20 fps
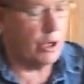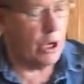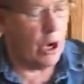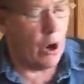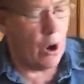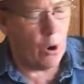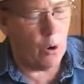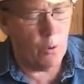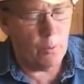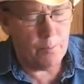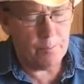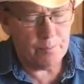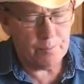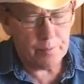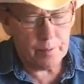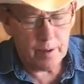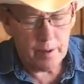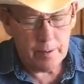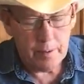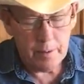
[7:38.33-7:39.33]
ago,
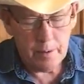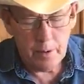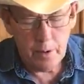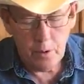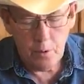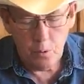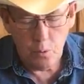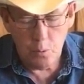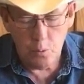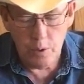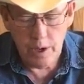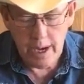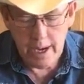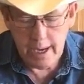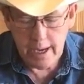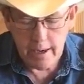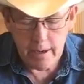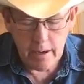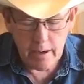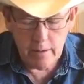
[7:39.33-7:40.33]

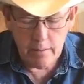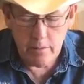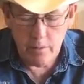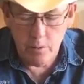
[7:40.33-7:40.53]
we